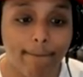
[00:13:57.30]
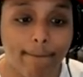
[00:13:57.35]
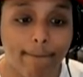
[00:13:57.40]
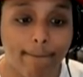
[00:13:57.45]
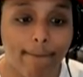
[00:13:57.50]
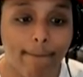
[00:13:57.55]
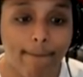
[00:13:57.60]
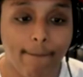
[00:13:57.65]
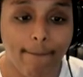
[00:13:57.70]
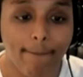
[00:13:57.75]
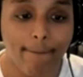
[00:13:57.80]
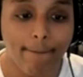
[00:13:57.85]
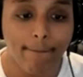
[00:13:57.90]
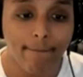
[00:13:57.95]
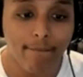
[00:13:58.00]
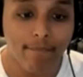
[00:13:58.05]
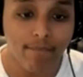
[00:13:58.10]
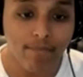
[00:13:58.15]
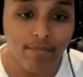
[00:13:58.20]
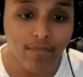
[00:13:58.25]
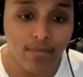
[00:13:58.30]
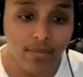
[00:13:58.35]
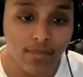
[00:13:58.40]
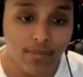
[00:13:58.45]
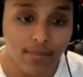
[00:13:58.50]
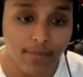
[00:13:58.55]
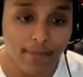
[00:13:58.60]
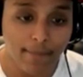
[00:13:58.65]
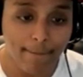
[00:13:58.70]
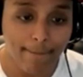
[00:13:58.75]

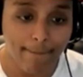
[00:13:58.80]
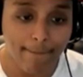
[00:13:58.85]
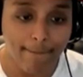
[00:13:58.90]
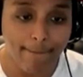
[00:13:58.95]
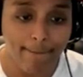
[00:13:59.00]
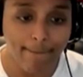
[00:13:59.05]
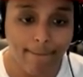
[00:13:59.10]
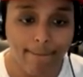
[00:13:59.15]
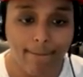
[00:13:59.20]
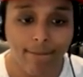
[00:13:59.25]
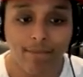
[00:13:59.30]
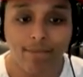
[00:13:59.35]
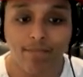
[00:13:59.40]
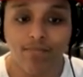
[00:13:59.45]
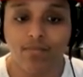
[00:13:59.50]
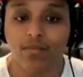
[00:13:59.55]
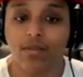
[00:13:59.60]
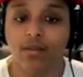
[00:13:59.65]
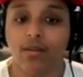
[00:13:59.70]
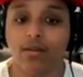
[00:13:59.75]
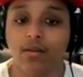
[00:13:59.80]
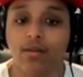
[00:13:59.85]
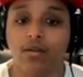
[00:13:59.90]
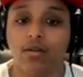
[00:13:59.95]
(no one is talking)